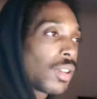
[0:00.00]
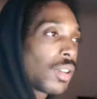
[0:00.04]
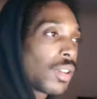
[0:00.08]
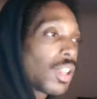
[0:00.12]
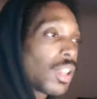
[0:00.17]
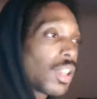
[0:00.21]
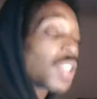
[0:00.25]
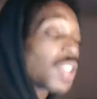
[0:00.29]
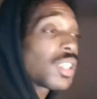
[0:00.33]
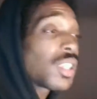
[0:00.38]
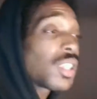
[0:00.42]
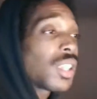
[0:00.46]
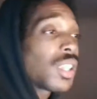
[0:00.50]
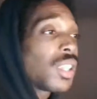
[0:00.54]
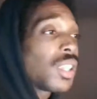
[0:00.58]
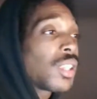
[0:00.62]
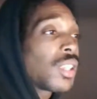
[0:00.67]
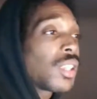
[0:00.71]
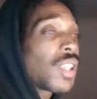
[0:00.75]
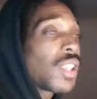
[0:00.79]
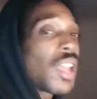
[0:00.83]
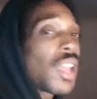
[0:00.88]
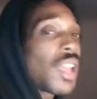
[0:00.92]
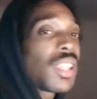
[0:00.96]
Because
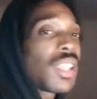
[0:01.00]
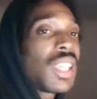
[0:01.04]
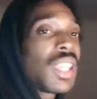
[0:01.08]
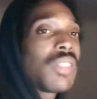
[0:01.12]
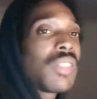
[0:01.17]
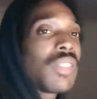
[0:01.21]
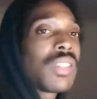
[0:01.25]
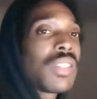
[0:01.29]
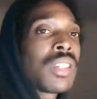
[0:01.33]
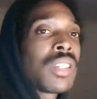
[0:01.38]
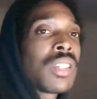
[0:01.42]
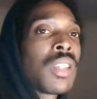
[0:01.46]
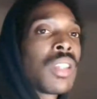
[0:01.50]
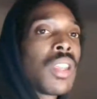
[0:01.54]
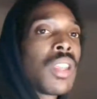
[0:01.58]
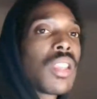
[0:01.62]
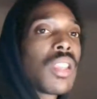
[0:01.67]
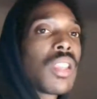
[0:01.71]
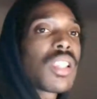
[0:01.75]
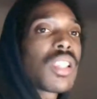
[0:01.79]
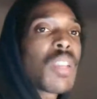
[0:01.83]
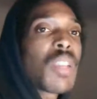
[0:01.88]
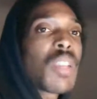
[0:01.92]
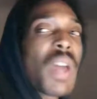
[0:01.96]
again, like even
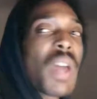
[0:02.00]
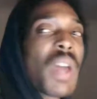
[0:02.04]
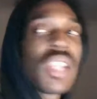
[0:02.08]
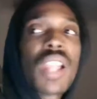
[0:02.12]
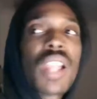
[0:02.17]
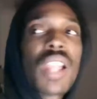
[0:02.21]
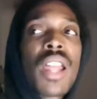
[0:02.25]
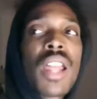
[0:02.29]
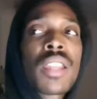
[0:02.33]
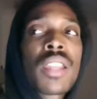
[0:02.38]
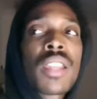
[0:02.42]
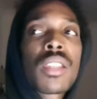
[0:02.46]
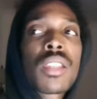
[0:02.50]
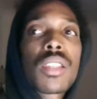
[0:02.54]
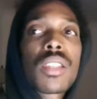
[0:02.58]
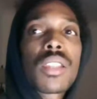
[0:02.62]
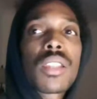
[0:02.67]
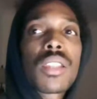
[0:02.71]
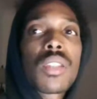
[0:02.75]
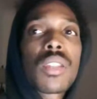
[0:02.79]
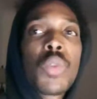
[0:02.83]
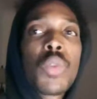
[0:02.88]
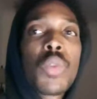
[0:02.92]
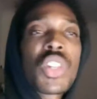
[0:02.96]
somebody like,
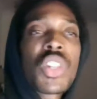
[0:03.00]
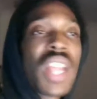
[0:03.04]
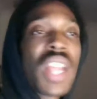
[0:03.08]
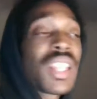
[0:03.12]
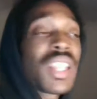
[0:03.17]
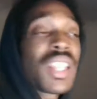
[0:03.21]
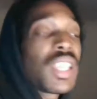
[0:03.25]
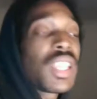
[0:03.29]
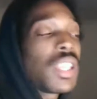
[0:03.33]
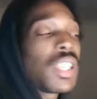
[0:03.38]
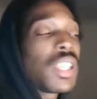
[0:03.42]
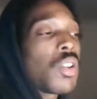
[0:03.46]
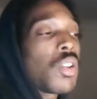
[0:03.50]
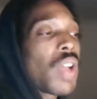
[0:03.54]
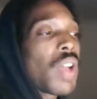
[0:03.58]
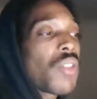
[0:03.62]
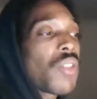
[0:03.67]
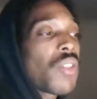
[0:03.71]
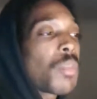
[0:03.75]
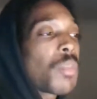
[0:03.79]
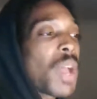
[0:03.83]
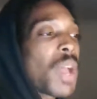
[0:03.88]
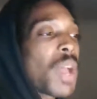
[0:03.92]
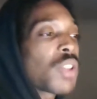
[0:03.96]
which I think he gonna have
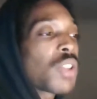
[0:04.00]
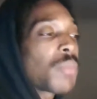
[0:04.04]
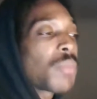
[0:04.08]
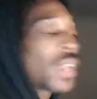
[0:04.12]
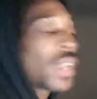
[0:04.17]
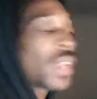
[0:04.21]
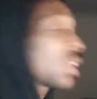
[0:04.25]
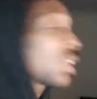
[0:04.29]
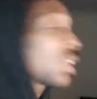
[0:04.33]
a bounce back, and I